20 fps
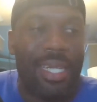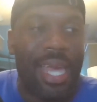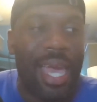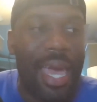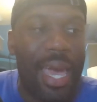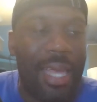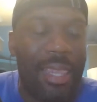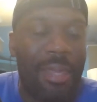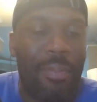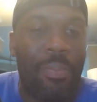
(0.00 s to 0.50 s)
she
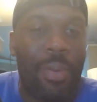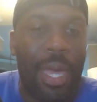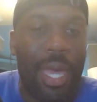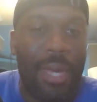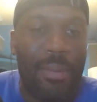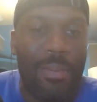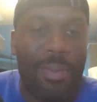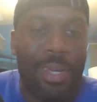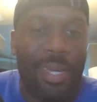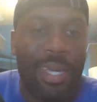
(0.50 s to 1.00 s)
had the
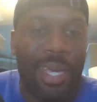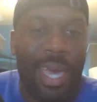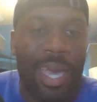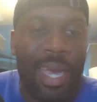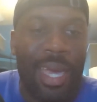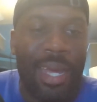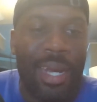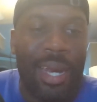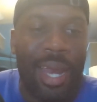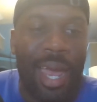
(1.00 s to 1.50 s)
baby,
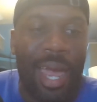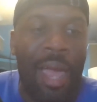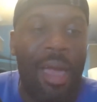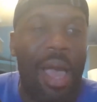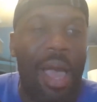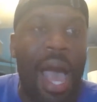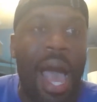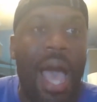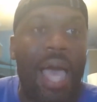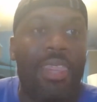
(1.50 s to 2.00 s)
and
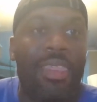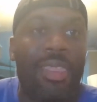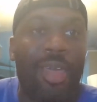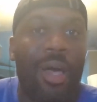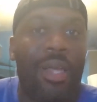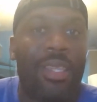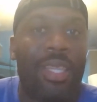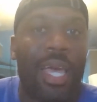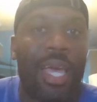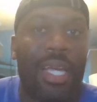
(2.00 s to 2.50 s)
I
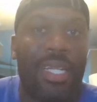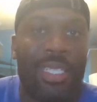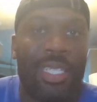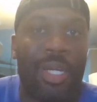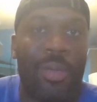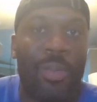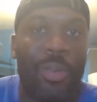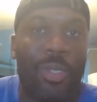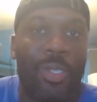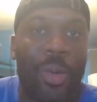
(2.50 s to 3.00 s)
thought that
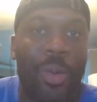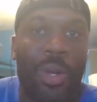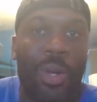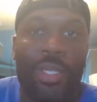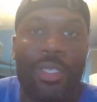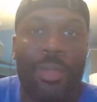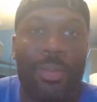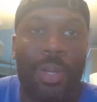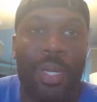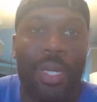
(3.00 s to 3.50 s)
she was
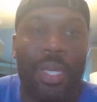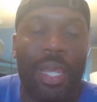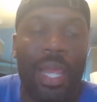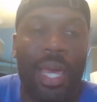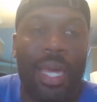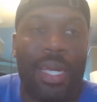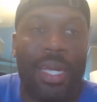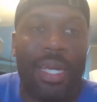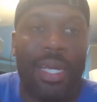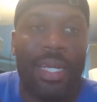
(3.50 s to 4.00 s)
going to be
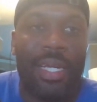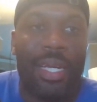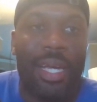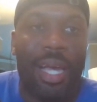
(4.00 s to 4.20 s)
like